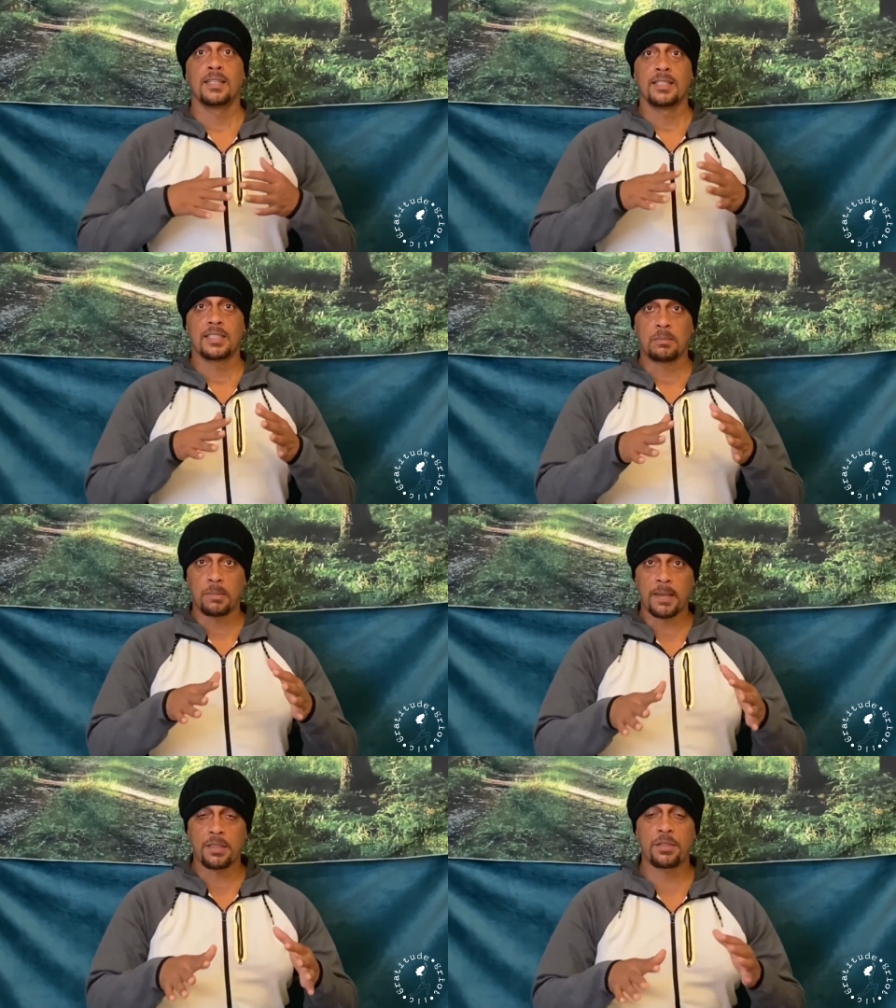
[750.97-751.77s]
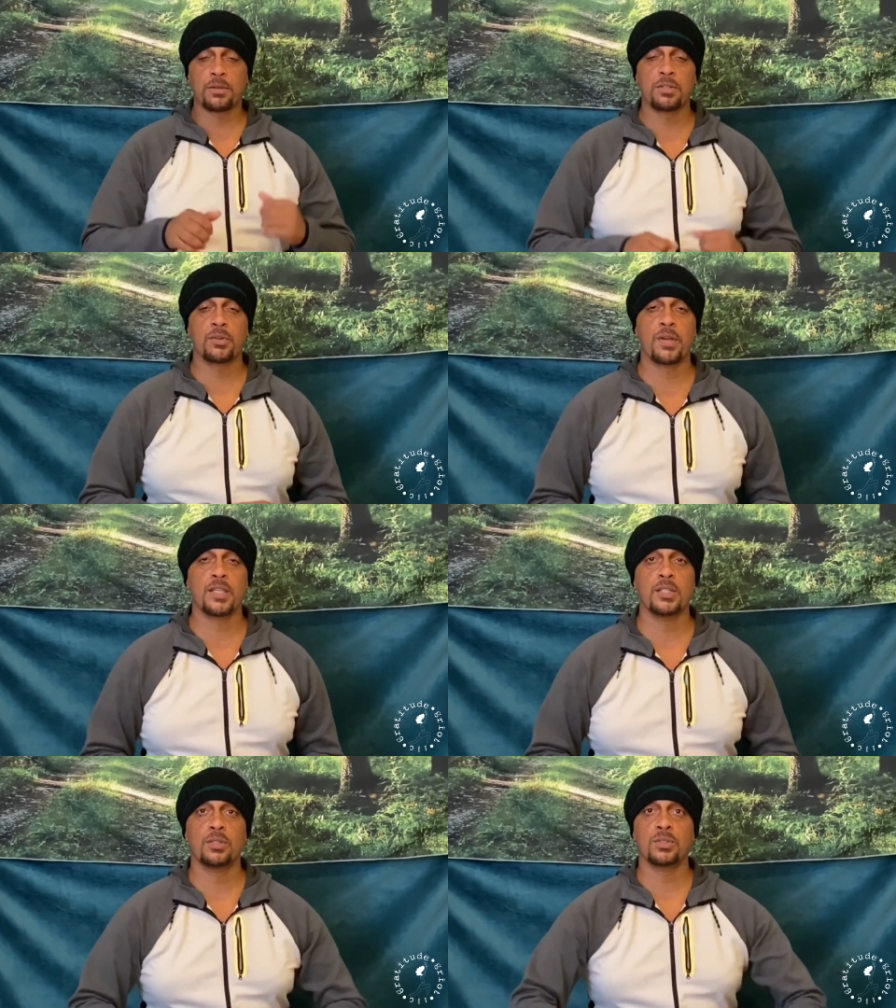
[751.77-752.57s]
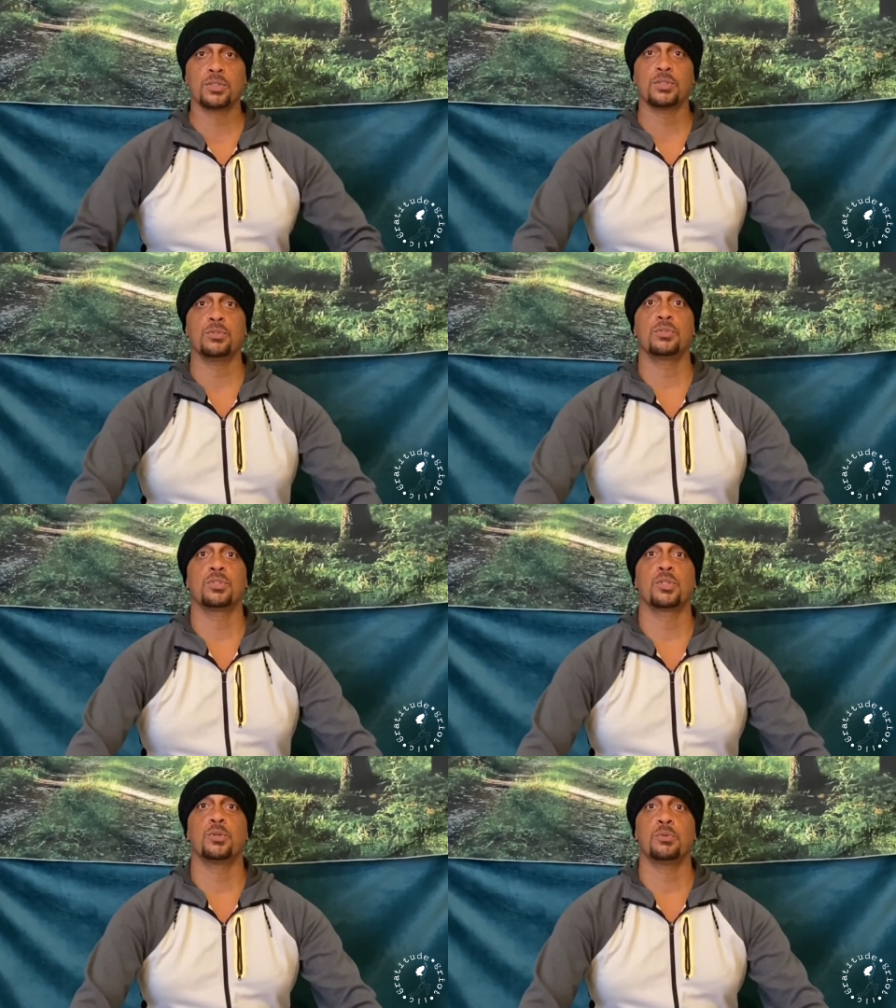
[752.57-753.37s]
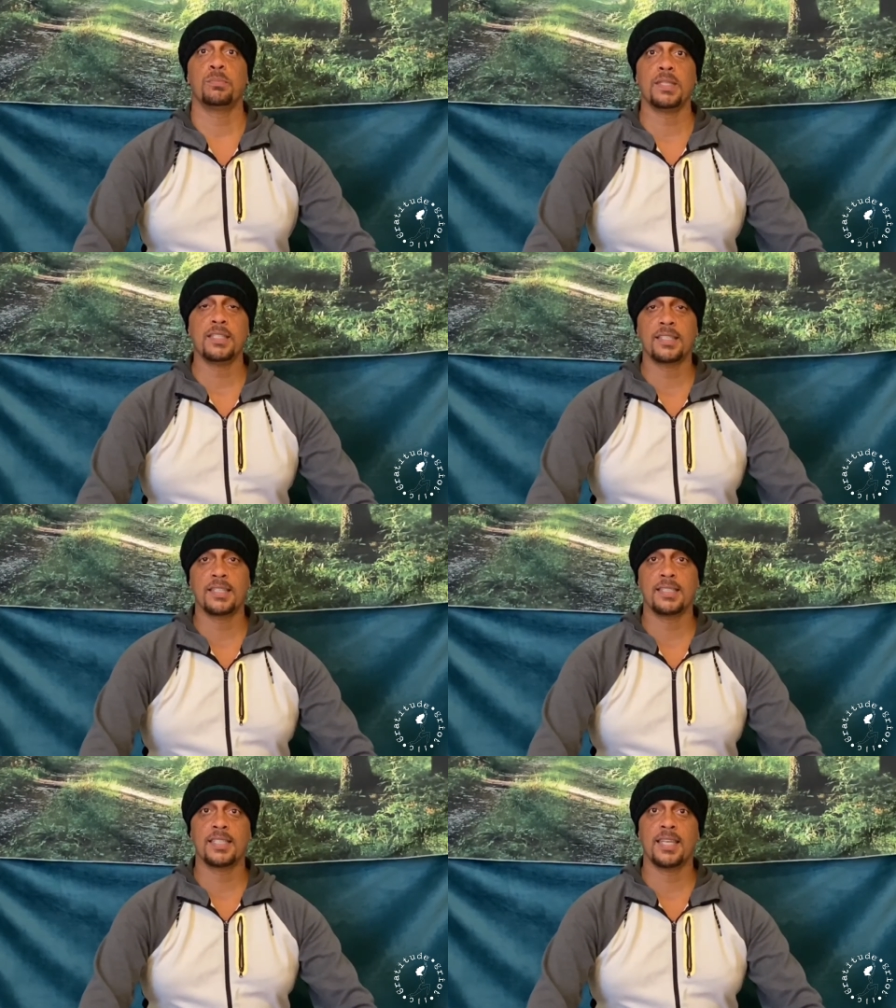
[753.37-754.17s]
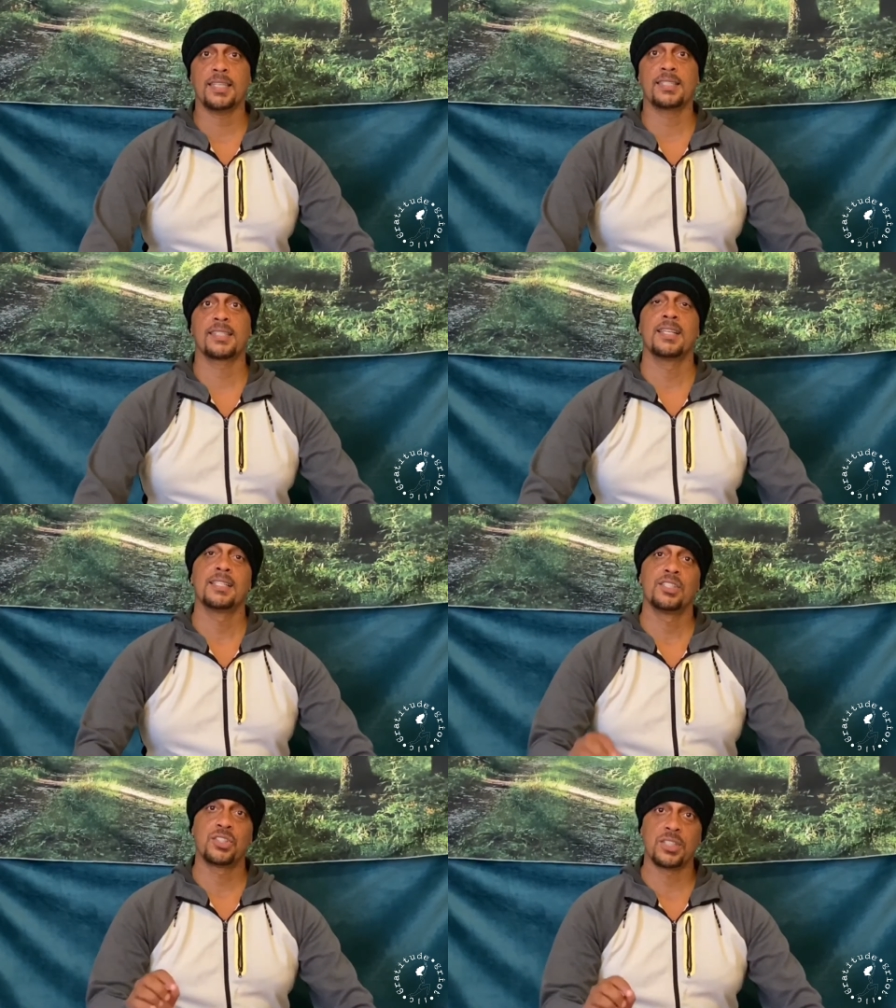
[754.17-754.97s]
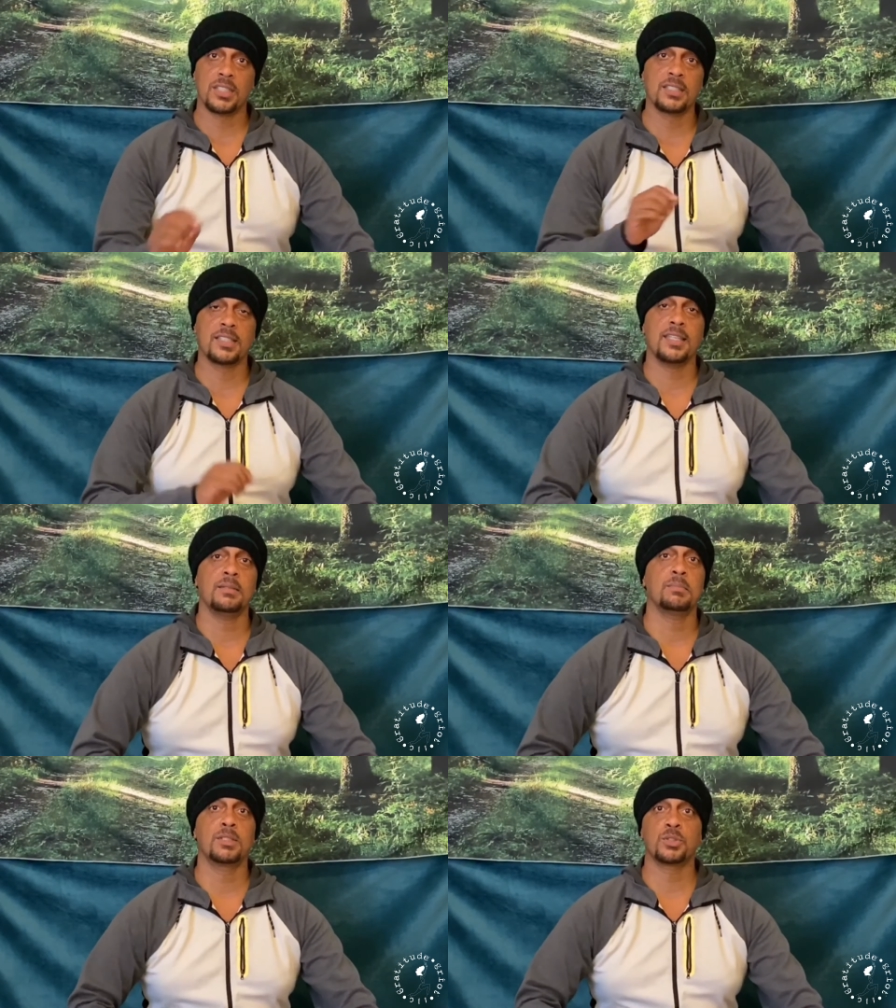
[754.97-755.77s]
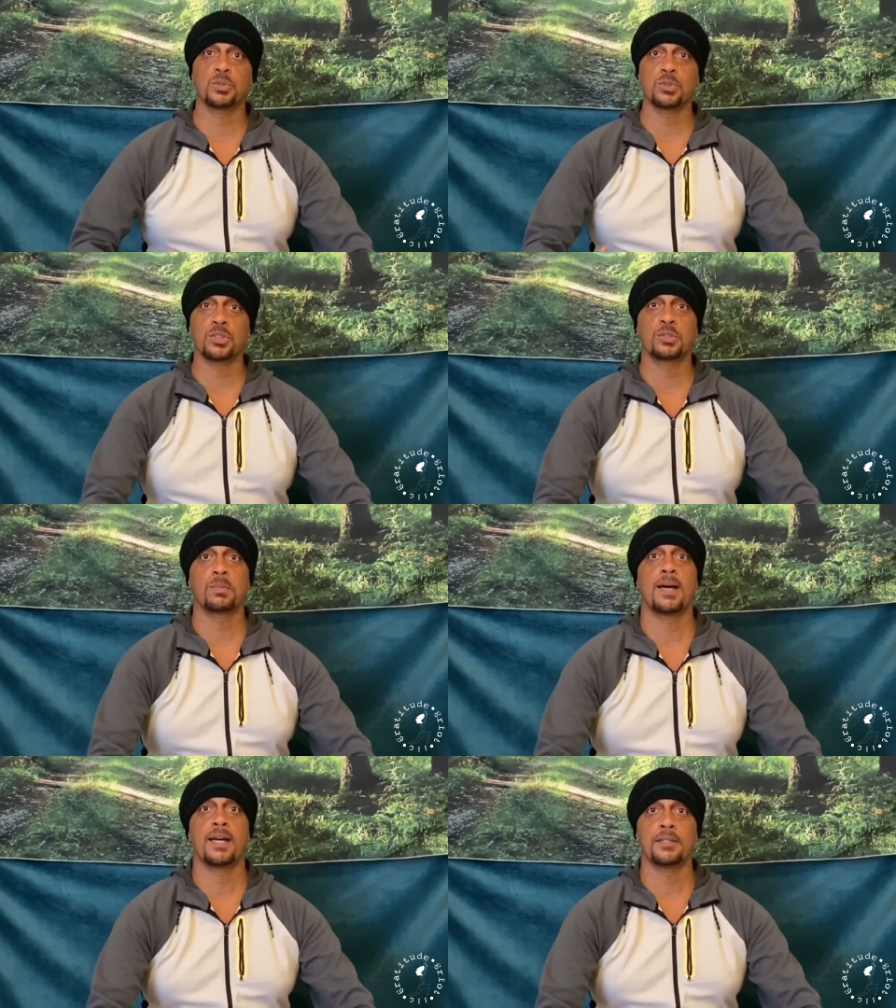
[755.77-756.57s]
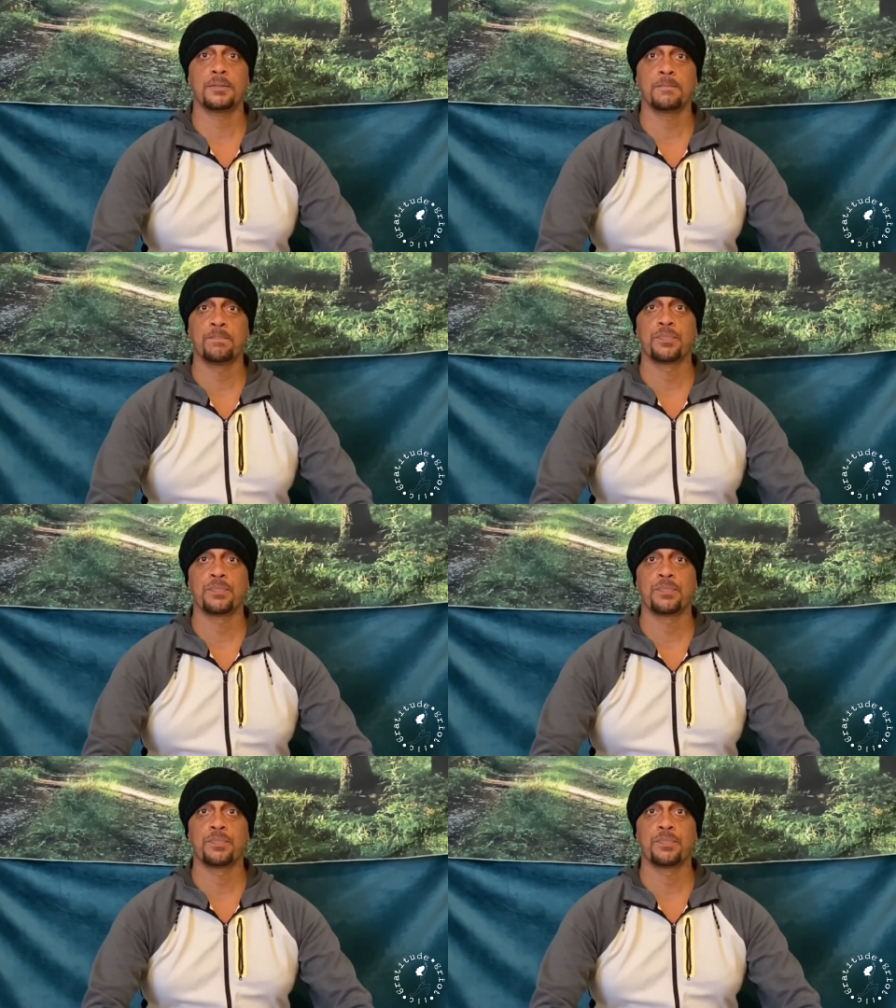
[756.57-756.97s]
Some of my 3rd grade yoga students told me that it takes 16 muscles to smile